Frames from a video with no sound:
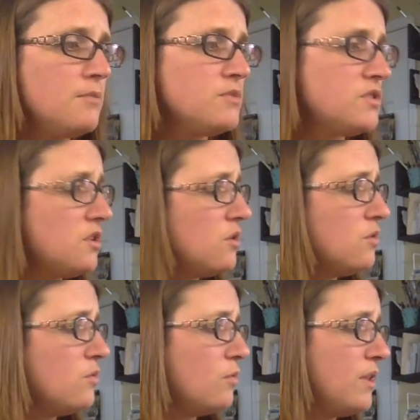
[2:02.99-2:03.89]

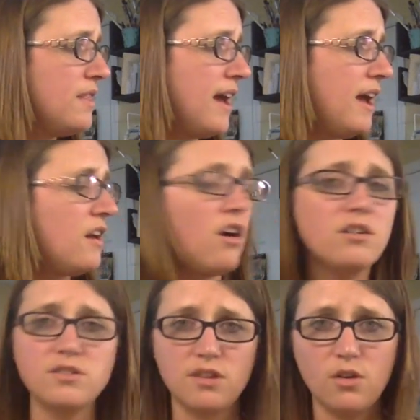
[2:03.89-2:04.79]
So with that
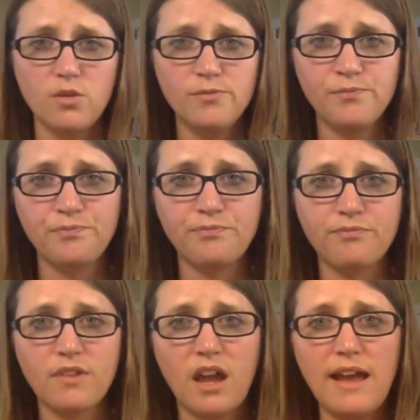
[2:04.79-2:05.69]
also,
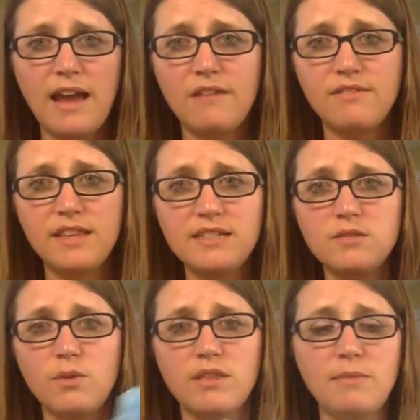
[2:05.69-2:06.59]
I have
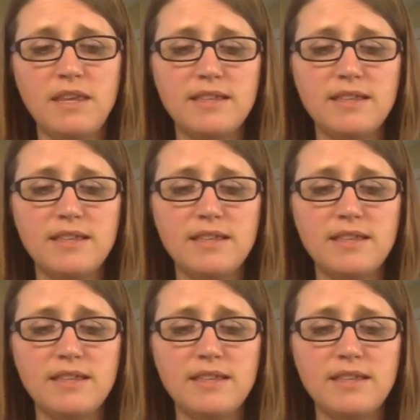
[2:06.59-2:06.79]
this with me.